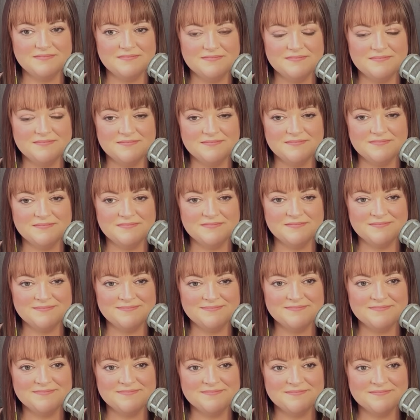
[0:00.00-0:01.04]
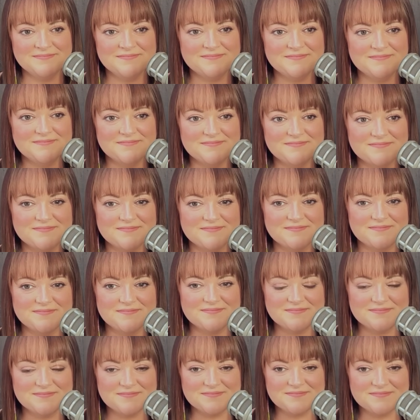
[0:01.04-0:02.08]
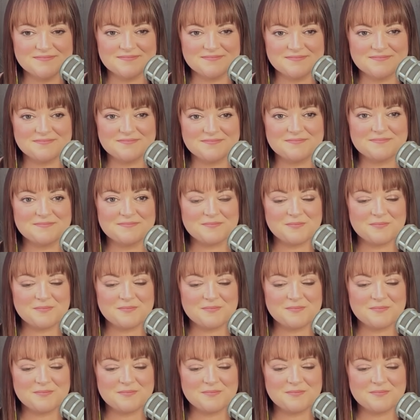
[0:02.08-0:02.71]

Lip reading: (silent)